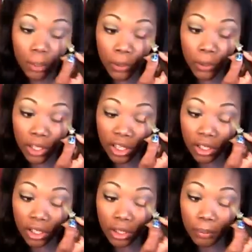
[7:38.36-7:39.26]
and I'm going to
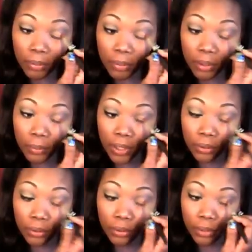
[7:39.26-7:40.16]
get a good bit
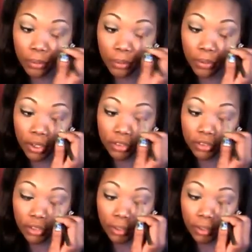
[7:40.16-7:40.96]
amount on my brush,